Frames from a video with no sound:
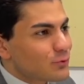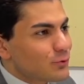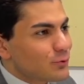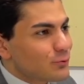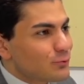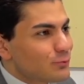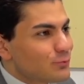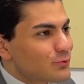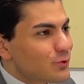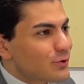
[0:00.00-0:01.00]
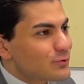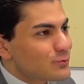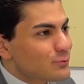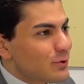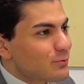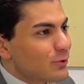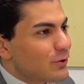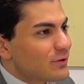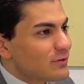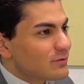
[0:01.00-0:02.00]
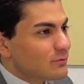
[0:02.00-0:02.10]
do you try to apply